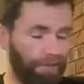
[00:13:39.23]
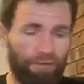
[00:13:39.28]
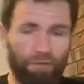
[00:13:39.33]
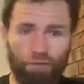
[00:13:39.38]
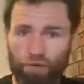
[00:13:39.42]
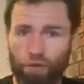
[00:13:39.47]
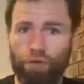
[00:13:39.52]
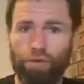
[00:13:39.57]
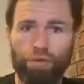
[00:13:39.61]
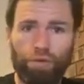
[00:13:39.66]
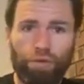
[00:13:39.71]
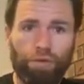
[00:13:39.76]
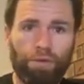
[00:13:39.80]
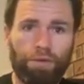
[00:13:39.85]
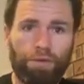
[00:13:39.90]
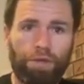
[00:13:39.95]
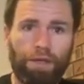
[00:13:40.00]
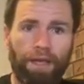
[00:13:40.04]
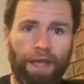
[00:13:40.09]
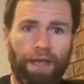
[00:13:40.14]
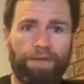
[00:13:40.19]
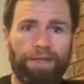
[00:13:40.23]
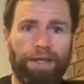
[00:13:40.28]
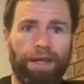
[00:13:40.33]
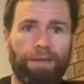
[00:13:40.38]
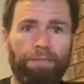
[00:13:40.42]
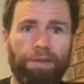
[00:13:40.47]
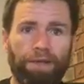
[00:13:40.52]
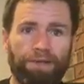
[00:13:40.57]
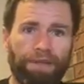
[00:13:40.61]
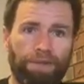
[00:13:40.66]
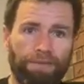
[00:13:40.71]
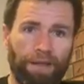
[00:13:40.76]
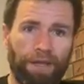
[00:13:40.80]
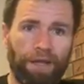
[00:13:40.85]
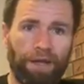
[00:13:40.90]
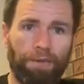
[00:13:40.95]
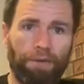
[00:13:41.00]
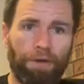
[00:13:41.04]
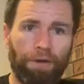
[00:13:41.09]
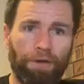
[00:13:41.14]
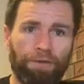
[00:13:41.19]
two heavy dumbbells, heavy
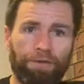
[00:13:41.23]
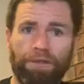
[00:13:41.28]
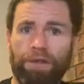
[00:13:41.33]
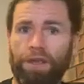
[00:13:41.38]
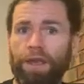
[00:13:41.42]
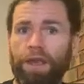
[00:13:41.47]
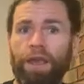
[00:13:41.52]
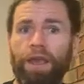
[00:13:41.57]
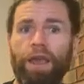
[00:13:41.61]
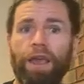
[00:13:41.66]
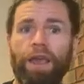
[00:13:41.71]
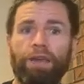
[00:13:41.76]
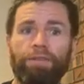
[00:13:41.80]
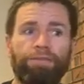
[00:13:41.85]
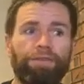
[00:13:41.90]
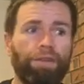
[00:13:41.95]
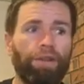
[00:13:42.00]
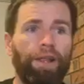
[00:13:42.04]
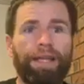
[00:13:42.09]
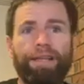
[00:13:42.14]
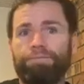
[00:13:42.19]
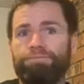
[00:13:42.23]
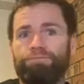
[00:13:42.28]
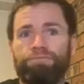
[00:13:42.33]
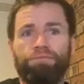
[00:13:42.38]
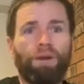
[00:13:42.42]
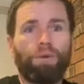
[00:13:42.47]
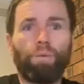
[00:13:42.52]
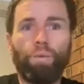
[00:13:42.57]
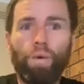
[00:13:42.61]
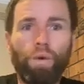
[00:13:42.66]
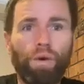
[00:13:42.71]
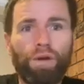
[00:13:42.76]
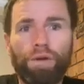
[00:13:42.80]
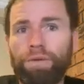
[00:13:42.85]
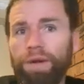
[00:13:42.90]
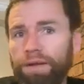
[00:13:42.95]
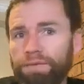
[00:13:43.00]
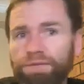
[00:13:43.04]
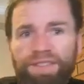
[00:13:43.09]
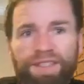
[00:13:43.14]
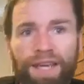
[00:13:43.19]
kettlebells, for like walking
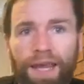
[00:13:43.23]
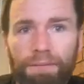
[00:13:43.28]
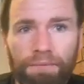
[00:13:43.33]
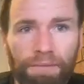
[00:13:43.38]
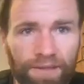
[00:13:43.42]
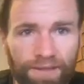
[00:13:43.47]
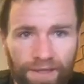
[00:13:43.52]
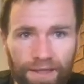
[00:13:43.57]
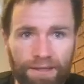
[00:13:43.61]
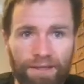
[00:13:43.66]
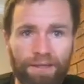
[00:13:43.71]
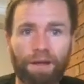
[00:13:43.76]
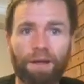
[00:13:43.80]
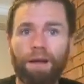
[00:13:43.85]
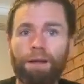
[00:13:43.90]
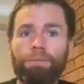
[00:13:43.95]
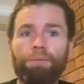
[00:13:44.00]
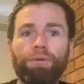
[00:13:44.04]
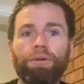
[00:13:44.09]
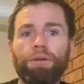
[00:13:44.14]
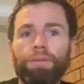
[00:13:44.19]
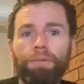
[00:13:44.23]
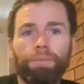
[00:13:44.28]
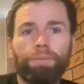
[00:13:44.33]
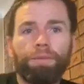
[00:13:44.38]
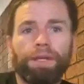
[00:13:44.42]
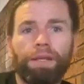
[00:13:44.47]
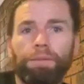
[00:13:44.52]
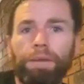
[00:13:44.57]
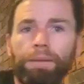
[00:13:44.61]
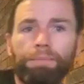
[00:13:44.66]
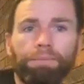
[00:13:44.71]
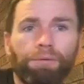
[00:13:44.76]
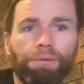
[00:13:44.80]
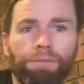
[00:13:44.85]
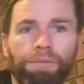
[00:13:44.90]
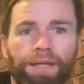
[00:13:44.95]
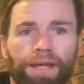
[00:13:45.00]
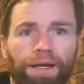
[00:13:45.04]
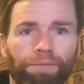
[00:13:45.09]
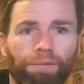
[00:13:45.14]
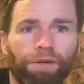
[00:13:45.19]
around for 10 minutes at a time, picking them up, putting
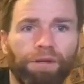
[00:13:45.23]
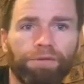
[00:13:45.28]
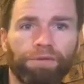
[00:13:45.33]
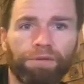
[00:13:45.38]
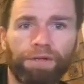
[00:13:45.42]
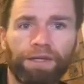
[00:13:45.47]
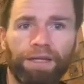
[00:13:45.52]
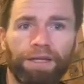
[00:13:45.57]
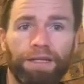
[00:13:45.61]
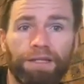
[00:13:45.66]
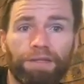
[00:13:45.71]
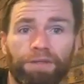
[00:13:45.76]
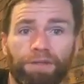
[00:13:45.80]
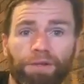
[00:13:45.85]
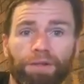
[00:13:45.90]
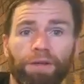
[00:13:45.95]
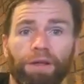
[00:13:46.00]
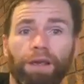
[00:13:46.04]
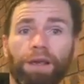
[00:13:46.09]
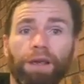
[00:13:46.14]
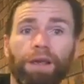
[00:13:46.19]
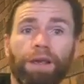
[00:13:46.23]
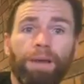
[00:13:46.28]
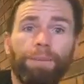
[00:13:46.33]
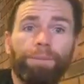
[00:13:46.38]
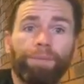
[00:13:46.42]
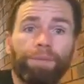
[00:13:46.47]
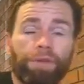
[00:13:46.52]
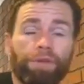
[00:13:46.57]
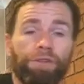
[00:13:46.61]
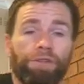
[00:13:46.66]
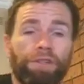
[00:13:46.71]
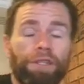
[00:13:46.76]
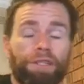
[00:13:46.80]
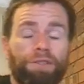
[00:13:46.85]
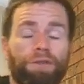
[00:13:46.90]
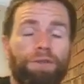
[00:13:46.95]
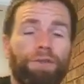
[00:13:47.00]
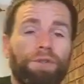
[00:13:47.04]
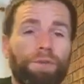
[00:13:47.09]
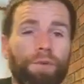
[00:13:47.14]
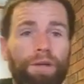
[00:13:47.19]
them down, whatever I needed to. Usually
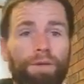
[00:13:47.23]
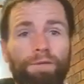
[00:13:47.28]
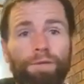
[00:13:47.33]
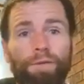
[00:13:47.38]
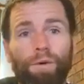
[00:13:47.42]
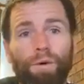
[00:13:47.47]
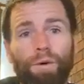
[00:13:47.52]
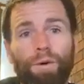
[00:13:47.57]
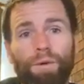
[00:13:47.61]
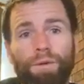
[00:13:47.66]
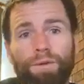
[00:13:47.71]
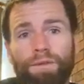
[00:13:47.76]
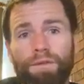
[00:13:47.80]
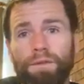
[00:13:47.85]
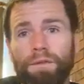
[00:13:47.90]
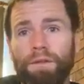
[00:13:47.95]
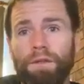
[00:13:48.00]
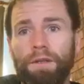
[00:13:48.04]
224s,